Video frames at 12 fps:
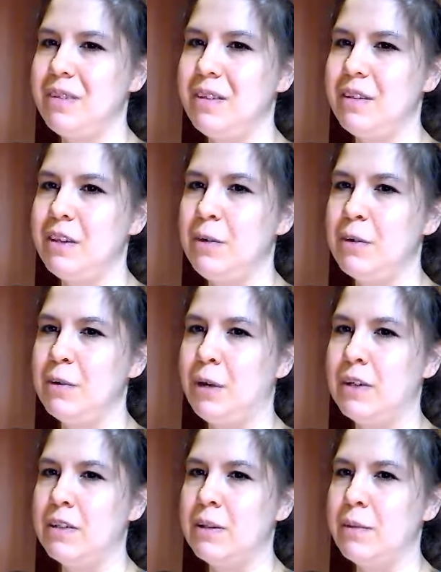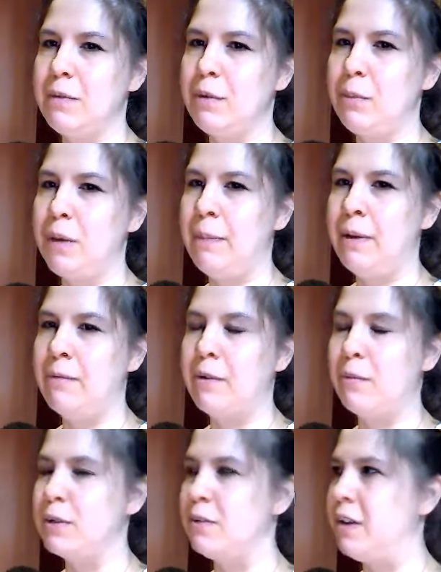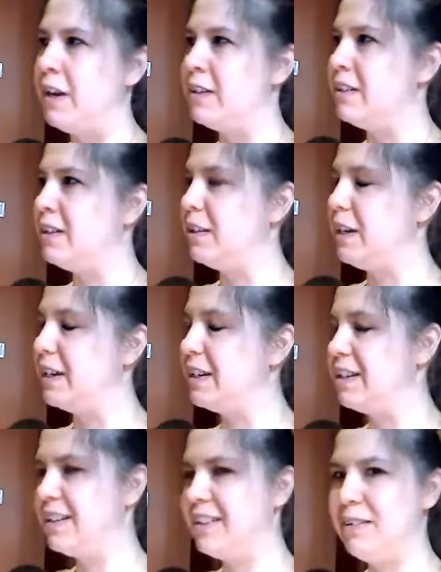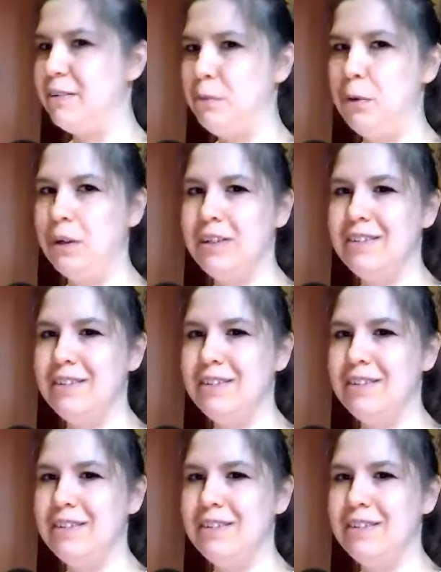it's cute to watch some of you pop up from Shavasana like, ooh,